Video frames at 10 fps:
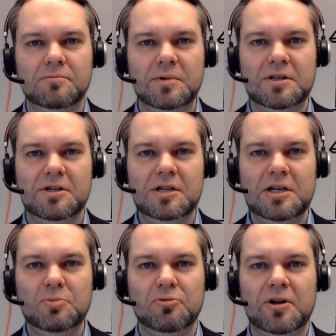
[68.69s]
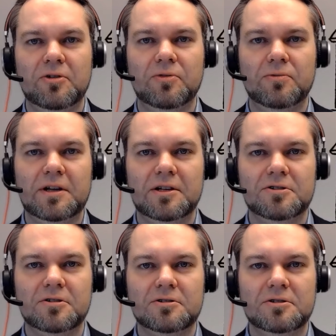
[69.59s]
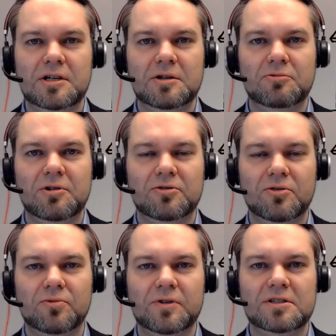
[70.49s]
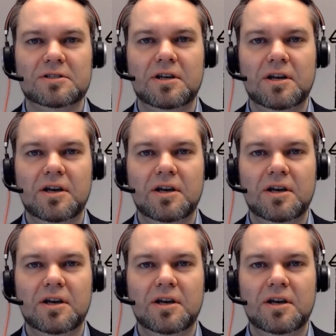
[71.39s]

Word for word: with deep renovations, deep retrofits,